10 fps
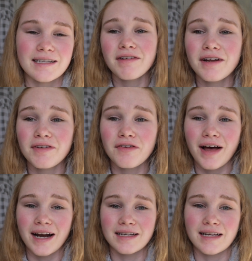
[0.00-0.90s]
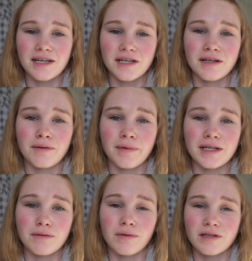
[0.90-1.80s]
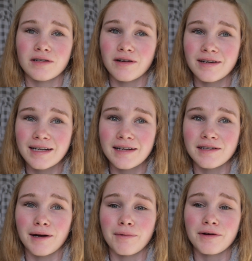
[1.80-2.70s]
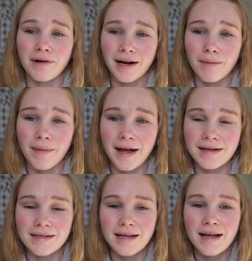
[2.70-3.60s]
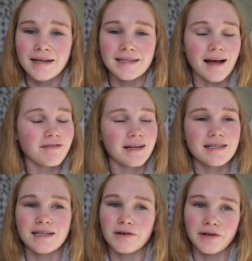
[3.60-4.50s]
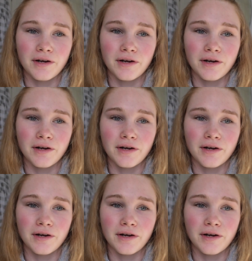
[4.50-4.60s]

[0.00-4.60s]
Even if you've had a session which wasn't so intense, I would recommend definitely still doing a